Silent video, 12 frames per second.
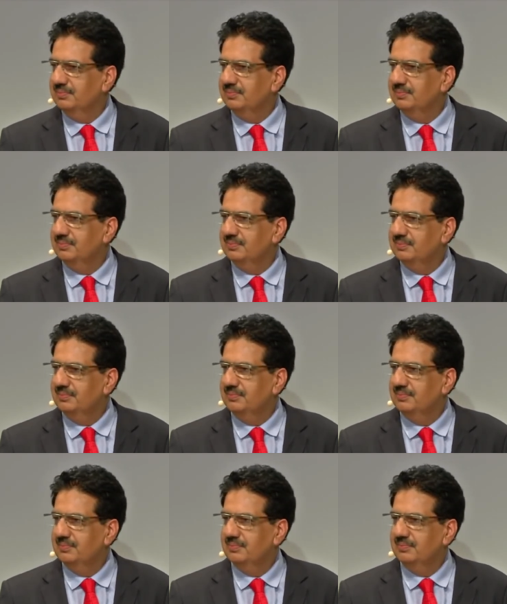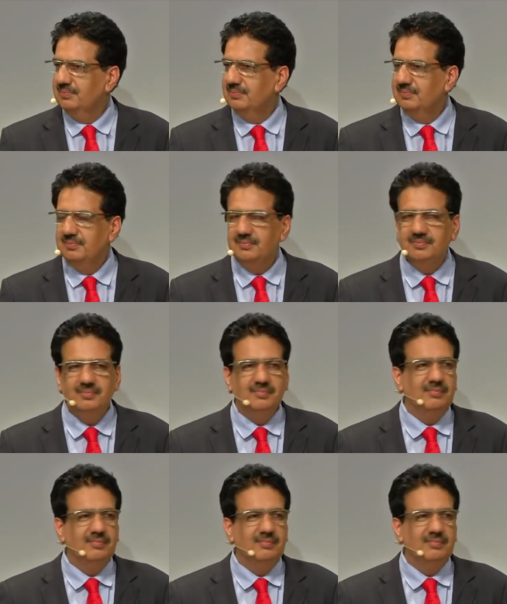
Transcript: Nobody speaks.